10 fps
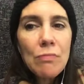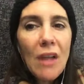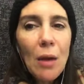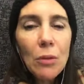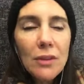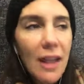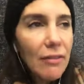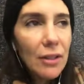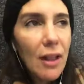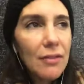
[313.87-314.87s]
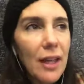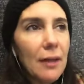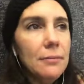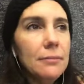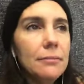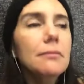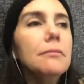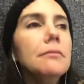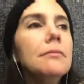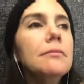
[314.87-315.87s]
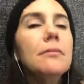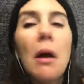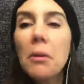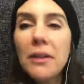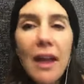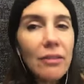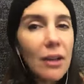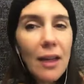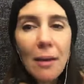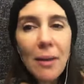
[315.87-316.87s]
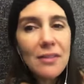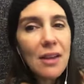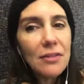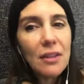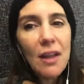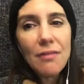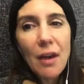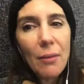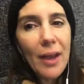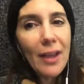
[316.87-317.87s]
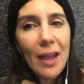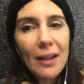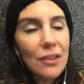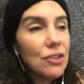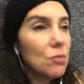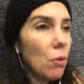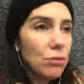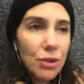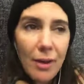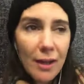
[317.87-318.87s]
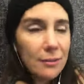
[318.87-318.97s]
I will never love again. I will never allow myself to love that way again. I just won't do it.